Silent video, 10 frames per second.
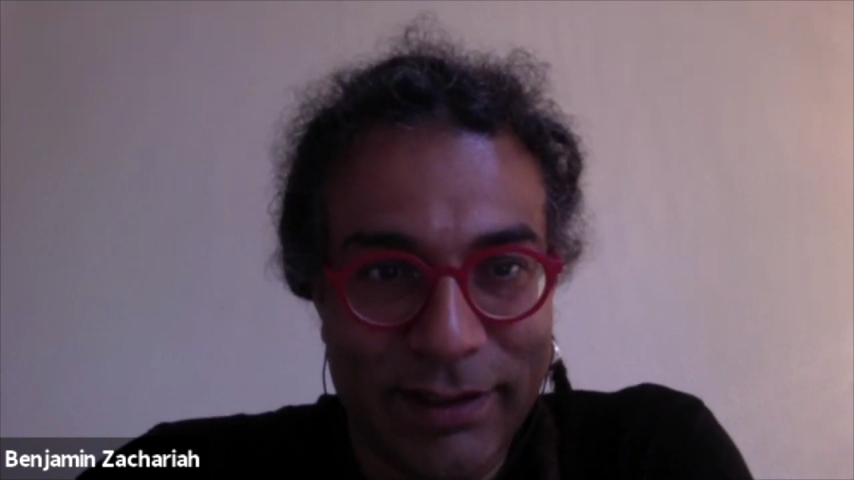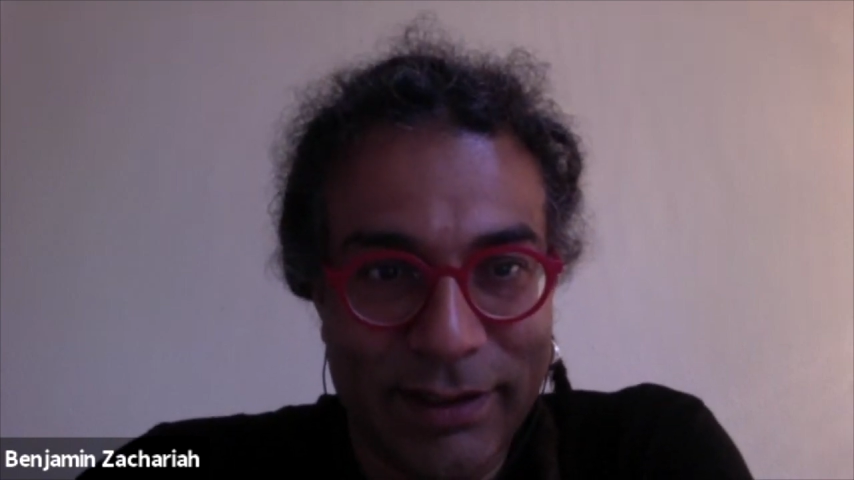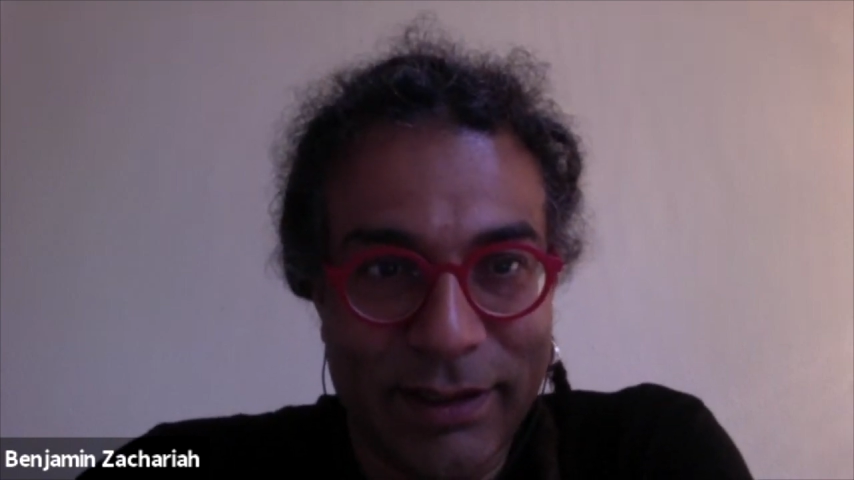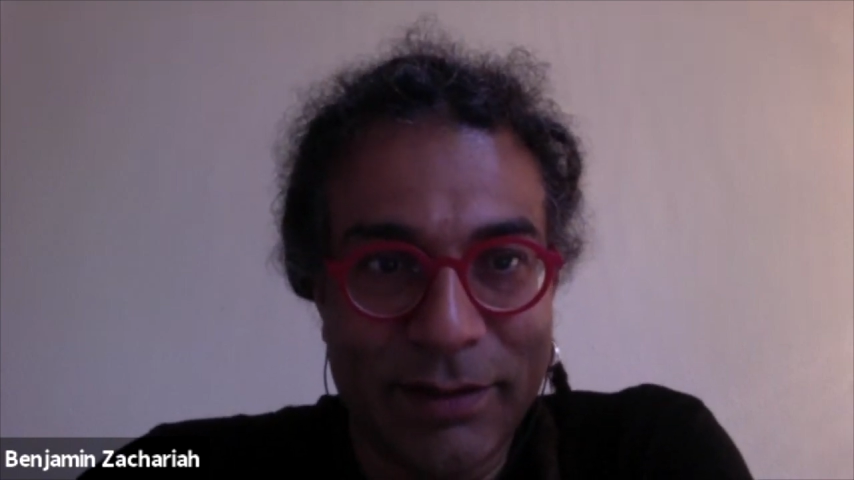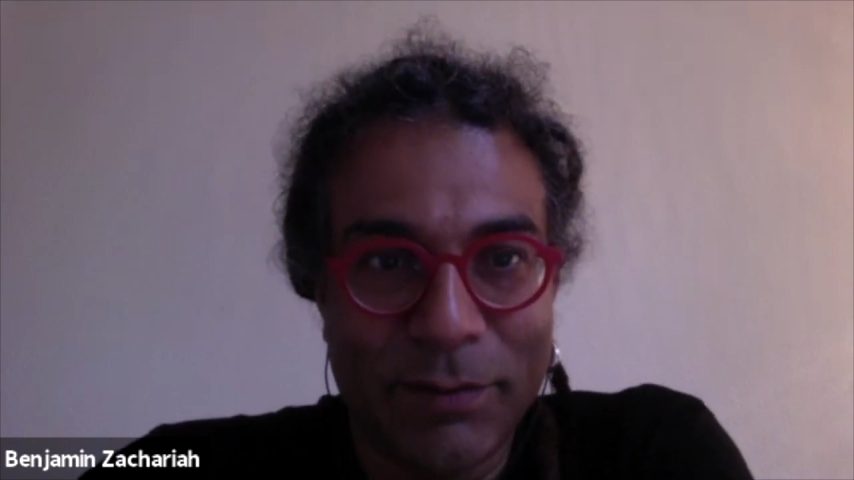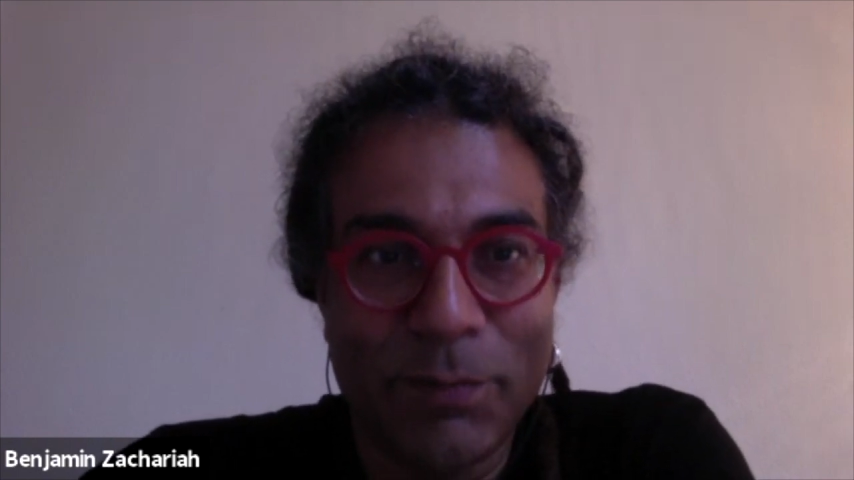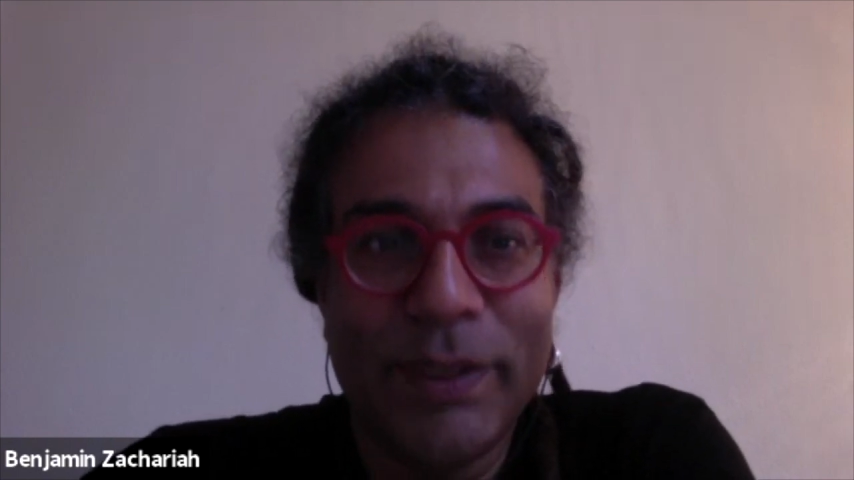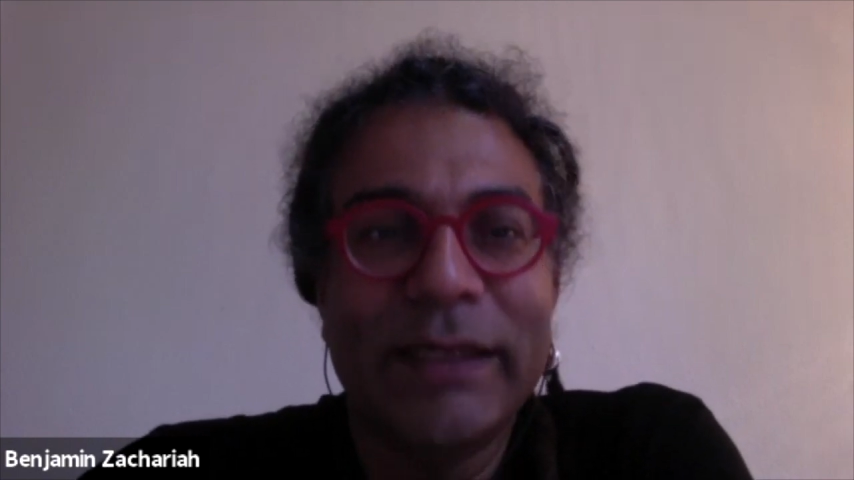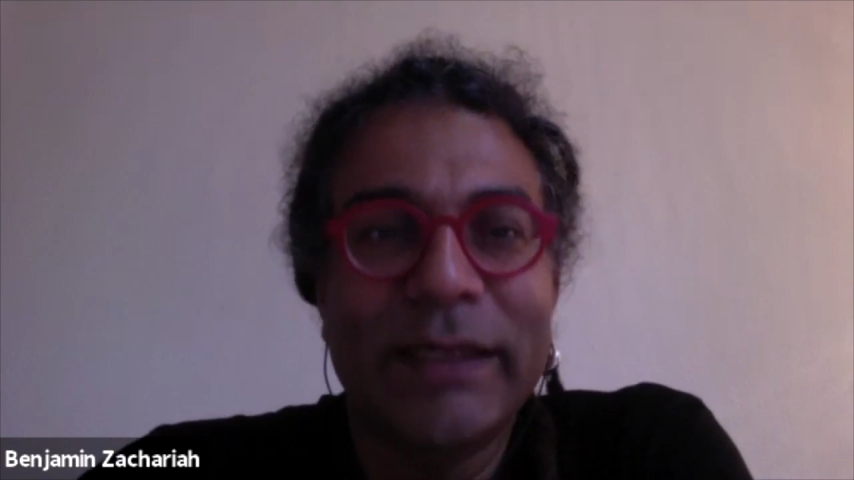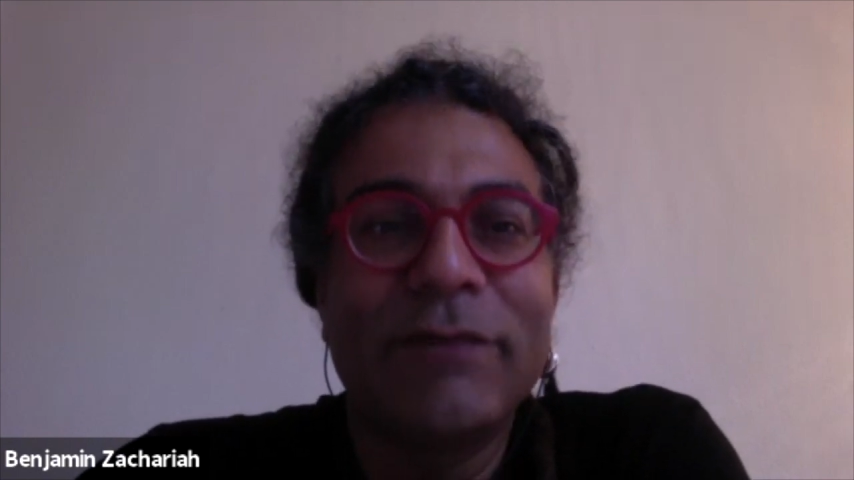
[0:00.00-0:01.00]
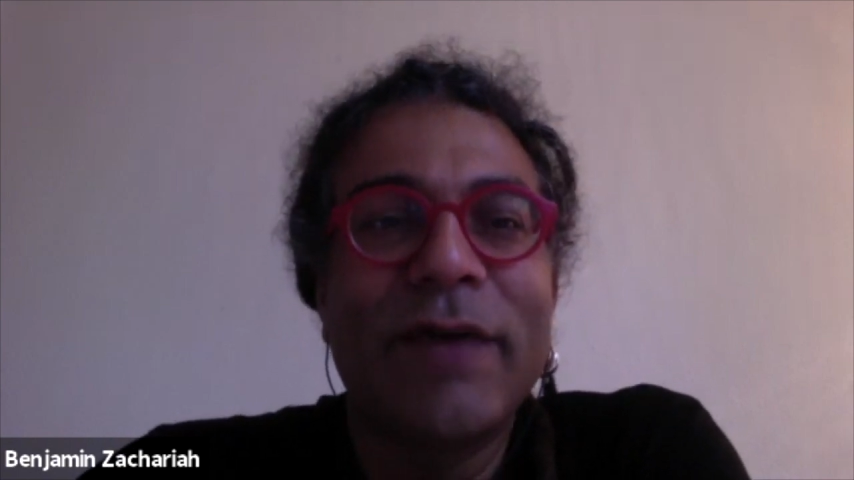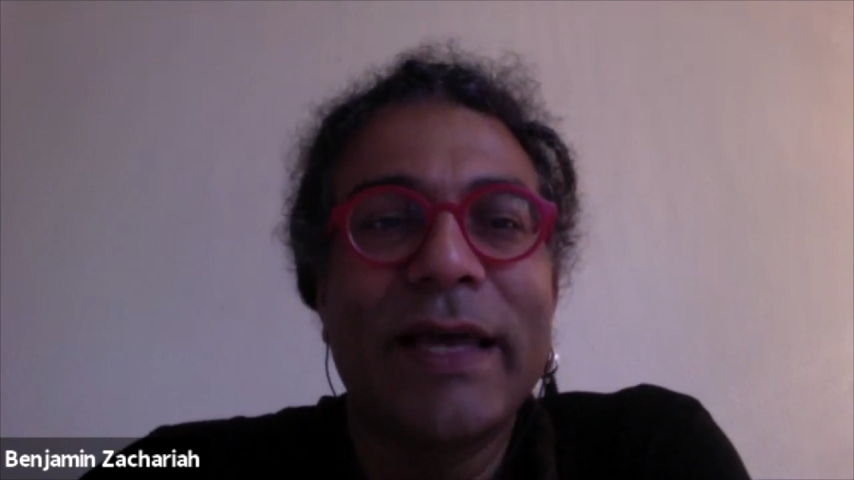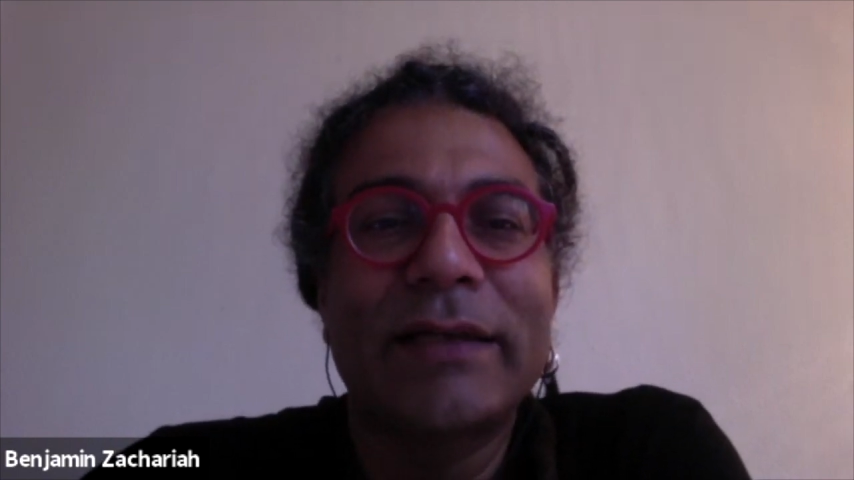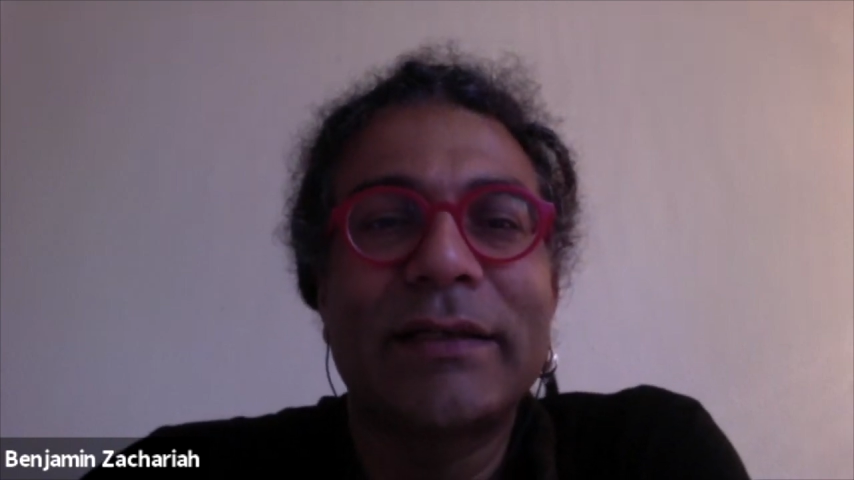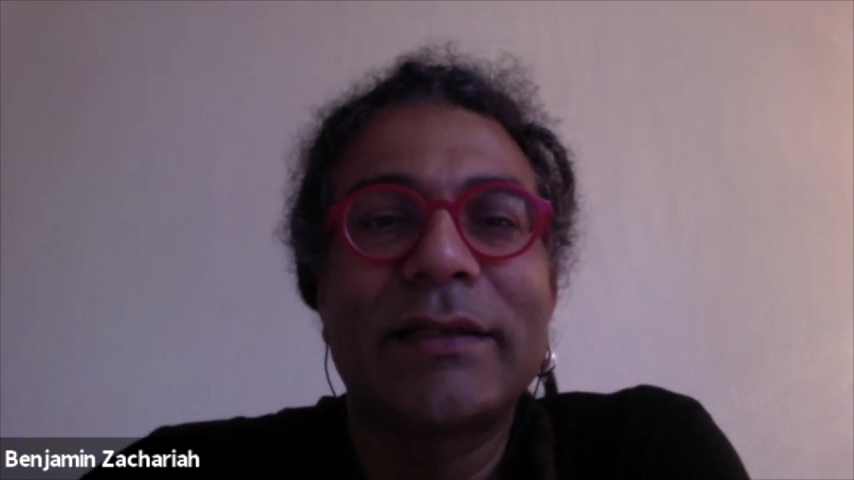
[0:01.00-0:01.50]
But in fact,